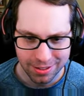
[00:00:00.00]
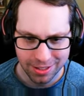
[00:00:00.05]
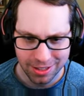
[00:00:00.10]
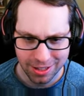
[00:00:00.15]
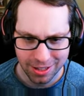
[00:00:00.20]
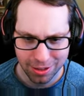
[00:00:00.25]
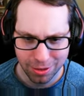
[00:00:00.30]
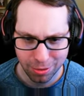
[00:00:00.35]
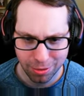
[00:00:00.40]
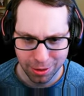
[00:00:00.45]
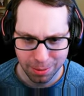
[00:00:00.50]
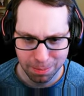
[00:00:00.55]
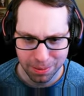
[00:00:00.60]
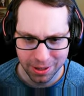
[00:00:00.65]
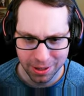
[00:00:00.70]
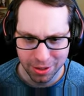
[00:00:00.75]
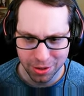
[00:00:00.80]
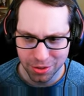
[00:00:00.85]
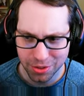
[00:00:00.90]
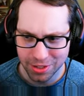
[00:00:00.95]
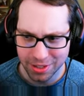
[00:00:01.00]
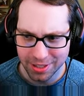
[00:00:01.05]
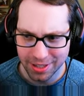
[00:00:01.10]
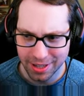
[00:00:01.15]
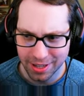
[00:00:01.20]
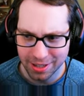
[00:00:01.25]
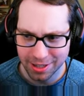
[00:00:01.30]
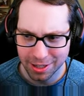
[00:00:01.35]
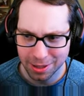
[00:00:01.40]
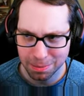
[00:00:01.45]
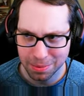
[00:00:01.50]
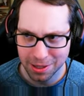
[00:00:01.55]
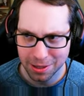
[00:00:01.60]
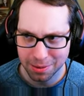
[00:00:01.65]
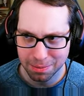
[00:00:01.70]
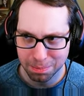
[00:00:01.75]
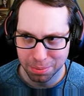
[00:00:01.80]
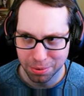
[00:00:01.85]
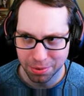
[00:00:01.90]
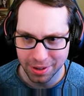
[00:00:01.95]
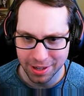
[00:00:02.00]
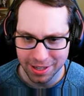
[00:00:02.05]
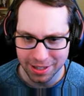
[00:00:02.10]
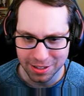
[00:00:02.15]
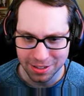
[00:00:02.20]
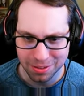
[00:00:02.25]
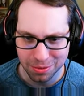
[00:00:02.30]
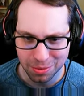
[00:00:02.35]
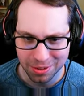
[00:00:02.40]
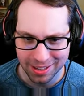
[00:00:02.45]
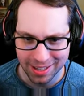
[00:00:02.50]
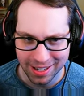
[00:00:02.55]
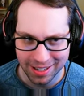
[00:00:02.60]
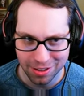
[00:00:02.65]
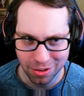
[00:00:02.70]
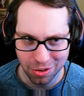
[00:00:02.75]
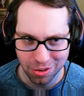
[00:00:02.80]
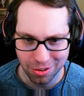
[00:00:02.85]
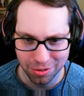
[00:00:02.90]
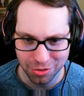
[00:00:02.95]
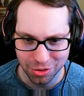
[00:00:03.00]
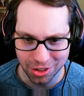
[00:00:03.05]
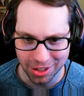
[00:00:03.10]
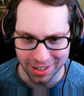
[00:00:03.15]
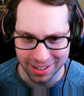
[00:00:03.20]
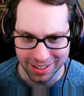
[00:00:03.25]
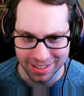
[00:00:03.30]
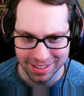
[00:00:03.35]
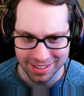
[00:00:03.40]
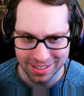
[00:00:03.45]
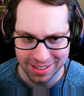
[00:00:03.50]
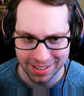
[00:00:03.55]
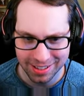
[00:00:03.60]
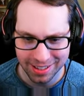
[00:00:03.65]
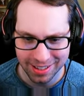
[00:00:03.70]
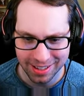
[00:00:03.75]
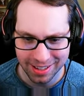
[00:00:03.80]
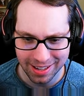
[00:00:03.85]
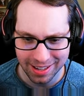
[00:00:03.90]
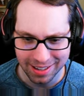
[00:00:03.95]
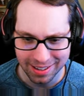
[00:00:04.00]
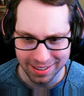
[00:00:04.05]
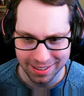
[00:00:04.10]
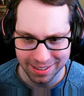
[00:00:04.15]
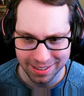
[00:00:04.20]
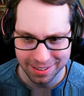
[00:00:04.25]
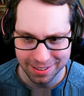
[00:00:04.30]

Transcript: C3PO is not going to be impressed with that shot. golf shot. I can tell you that.